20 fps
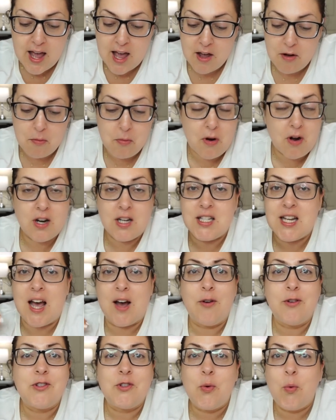I worked
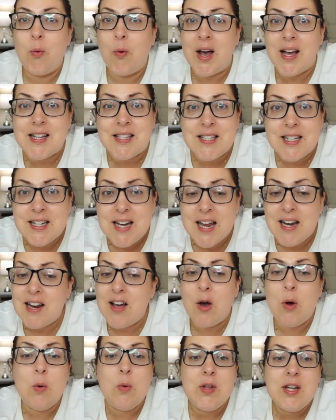out twice a day,
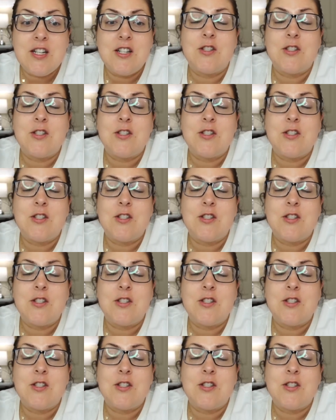not only